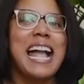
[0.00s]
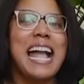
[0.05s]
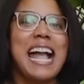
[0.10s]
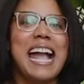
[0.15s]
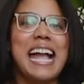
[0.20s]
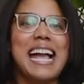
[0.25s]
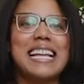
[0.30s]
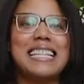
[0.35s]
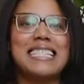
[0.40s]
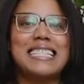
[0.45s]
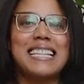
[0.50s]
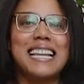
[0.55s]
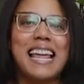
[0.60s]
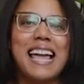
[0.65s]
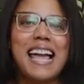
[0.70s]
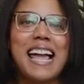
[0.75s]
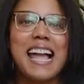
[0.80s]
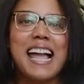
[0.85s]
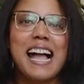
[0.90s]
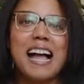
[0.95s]
And
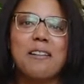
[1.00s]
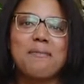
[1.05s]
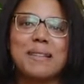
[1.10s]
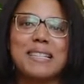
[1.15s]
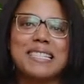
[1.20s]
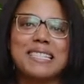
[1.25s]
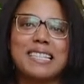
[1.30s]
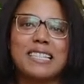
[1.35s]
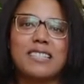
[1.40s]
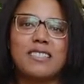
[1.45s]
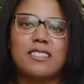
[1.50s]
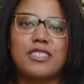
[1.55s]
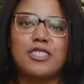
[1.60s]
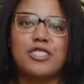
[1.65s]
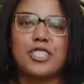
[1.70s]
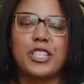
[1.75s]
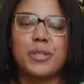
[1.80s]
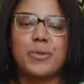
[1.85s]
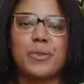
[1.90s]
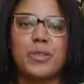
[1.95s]
today I'm excited to
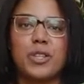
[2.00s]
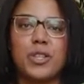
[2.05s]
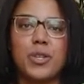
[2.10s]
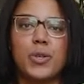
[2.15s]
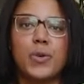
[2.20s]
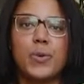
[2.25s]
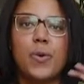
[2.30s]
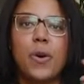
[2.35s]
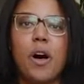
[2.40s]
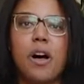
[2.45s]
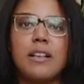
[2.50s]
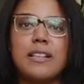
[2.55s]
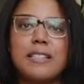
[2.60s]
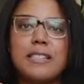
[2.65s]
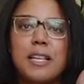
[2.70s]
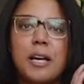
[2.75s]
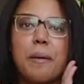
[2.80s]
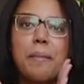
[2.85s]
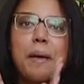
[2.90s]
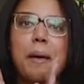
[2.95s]
share with you
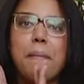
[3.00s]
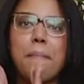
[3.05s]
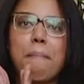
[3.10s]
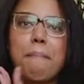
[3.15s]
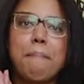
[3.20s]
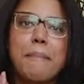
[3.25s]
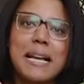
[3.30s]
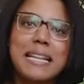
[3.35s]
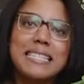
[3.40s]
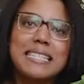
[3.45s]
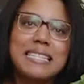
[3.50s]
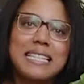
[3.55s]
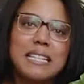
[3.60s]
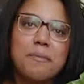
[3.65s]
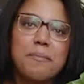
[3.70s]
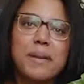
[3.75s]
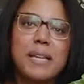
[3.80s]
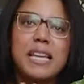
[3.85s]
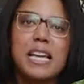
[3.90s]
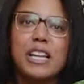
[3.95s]
some
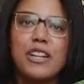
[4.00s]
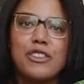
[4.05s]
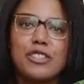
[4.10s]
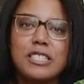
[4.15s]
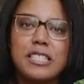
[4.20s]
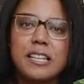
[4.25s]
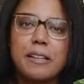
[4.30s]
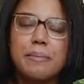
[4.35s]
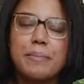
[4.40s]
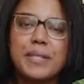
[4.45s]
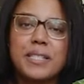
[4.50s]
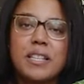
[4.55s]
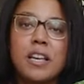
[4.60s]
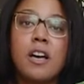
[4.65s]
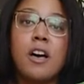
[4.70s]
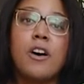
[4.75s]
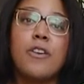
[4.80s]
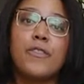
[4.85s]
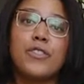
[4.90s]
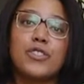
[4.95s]
basic beginner tips
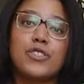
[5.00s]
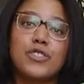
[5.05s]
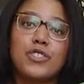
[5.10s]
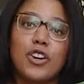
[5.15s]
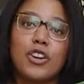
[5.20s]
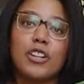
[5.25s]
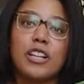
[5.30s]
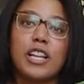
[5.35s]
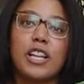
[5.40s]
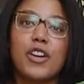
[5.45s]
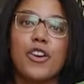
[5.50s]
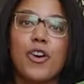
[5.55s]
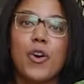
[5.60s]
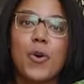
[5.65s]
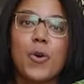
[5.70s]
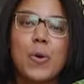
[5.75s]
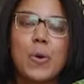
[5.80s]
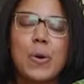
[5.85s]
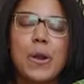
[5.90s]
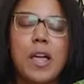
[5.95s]
for starting your
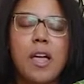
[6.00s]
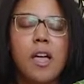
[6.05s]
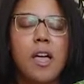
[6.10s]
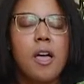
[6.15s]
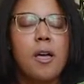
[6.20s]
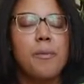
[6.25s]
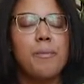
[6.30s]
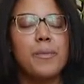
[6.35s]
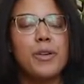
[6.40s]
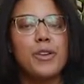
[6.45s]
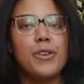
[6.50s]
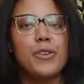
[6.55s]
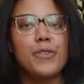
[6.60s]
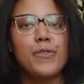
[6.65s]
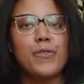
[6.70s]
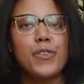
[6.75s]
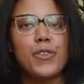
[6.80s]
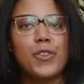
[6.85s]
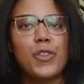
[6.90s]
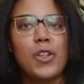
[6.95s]
own
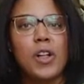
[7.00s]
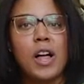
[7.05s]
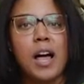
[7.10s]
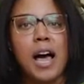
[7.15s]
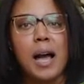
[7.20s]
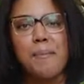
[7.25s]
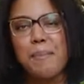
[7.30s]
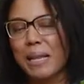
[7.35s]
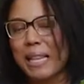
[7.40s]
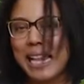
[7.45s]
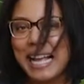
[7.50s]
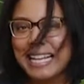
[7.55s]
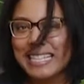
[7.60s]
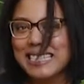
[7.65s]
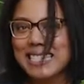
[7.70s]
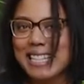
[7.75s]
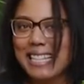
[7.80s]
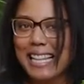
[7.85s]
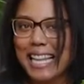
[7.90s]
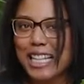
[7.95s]
beautiful
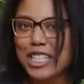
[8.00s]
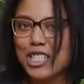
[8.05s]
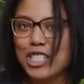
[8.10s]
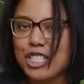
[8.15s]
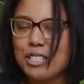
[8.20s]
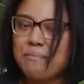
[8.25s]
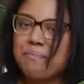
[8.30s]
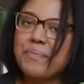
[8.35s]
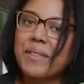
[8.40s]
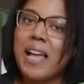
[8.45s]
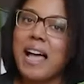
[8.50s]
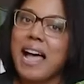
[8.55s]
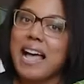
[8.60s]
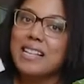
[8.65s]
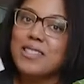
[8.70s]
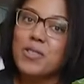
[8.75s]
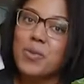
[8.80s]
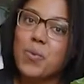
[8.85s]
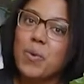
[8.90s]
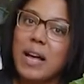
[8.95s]
plant collection,
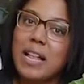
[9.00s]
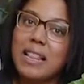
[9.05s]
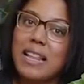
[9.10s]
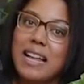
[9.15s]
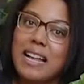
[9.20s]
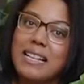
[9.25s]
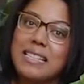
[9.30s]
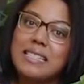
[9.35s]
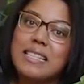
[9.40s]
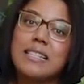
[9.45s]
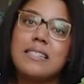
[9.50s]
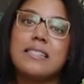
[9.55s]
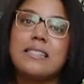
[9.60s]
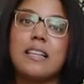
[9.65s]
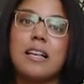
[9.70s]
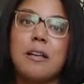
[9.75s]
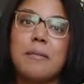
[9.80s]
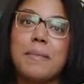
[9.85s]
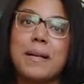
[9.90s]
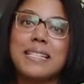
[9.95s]
as well as
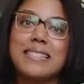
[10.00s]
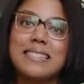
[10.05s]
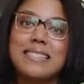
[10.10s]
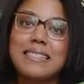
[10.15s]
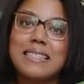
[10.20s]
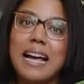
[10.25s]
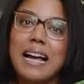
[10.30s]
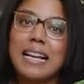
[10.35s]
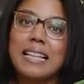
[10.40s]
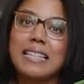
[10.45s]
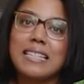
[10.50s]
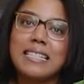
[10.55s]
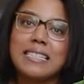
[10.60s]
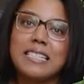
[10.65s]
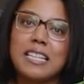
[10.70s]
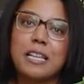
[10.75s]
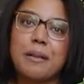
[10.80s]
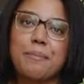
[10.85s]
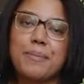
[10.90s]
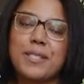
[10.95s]
some styling
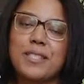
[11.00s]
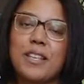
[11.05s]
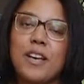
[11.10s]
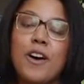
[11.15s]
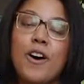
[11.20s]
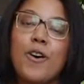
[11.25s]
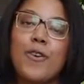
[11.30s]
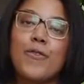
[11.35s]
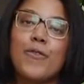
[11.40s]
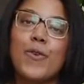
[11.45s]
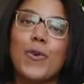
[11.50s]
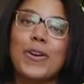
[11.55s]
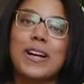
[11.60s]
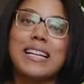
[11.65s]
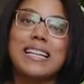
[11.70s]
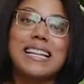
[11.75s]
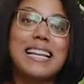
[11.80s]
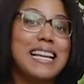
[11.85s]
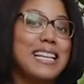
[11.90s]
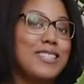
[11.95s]
tips for
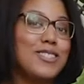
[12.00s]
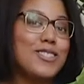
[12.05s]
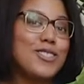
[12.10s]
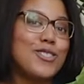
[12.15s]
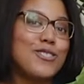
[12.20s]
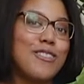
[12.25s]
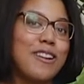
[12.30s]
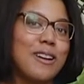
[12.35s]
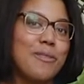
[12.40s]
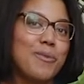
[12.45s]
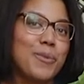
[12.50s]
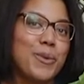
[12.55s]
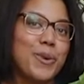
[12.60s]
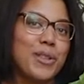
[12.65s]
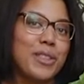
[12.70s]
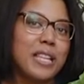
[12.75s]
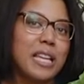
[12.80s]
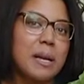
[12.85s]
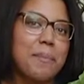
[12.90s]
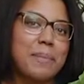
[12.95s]
an Instagram
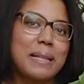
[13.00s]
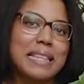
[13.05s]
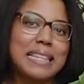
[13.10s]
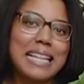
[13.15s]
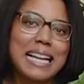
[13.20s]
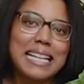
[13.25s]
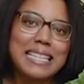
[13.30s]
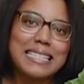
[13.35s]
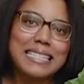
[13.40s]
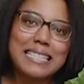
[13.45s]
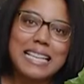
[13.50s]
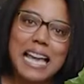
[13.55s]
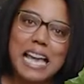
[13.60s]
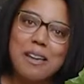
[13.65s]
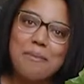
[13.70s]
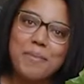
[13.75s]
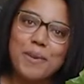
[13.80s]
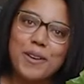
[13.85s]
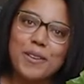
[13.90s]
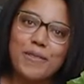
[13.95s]
worthy
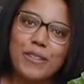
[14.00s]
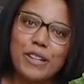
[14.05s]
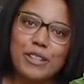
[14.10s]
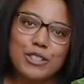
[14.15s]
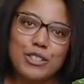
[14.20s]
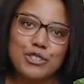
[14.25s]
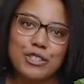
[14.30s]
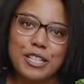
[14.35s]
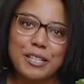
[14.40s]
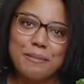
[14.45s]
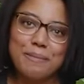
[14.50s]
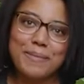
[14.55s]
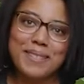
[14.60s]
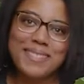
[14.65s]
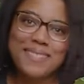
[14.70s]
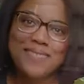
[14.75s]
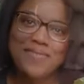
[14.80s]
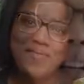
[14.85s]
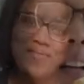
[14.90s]
plantscape of your dreams.